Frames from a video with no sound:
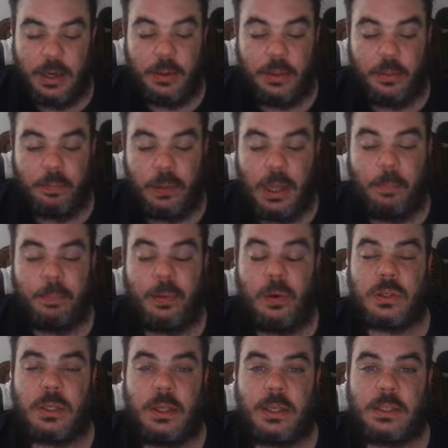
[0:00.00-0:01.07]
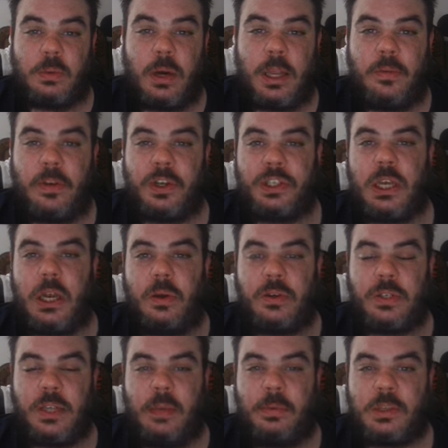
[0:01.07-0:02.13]
uh the pleb posted this. Want to give a shout
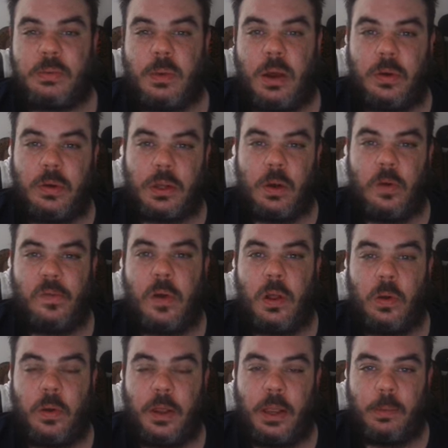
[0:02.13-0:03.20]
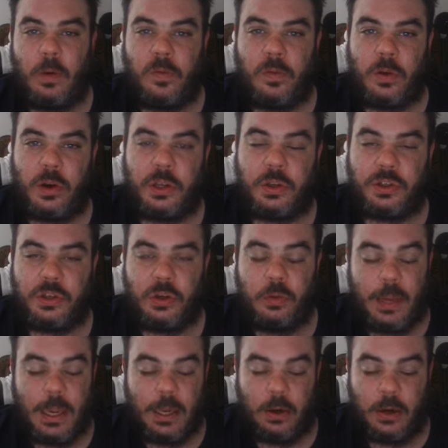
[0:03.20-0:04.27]
out to him as well. Go follow him over on
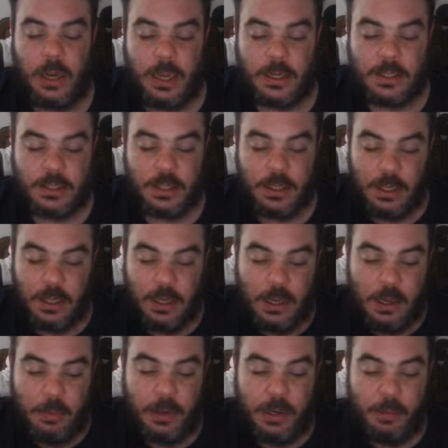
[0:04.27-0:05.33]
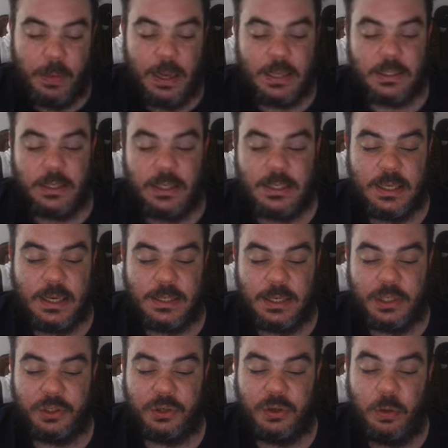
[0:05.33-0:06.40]
YouTube and on X. But he basically says
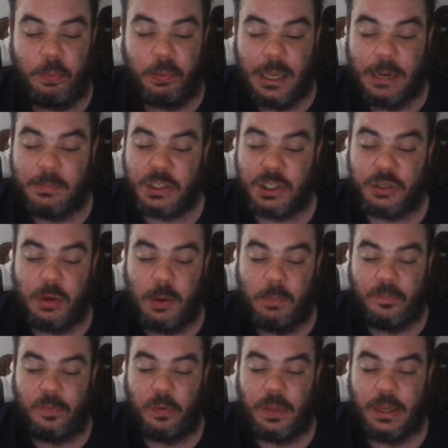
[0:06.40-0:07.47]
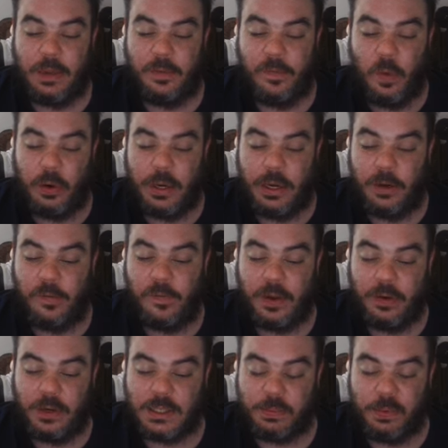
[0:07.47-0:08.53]
that Trudeau blames Trump for the foreign
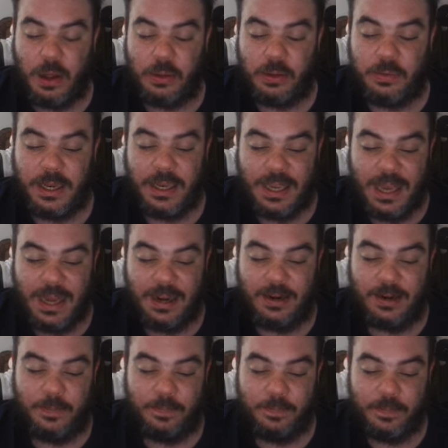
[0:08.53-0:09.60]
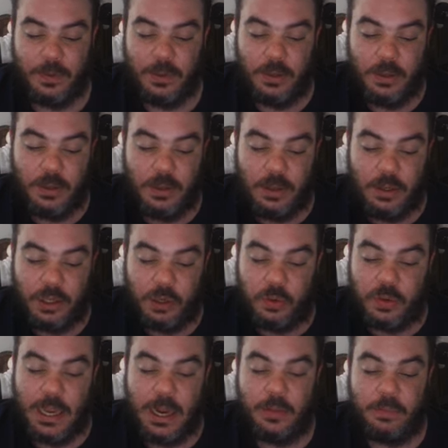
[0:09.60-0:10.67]
interference problem in Canada.
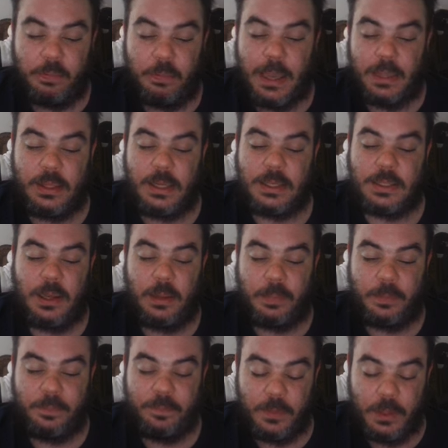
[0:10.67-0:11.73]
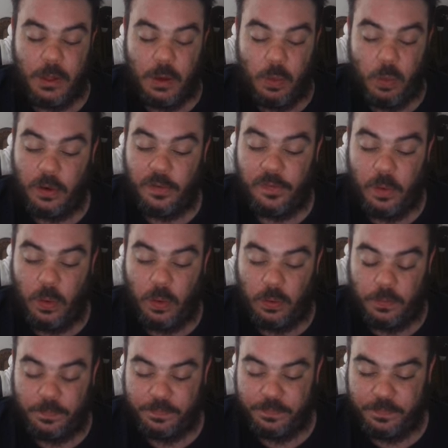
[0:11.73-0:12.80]
You can't make this up. What a
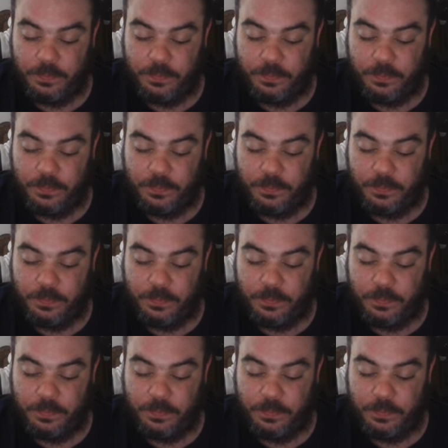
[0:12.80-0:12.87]
fool.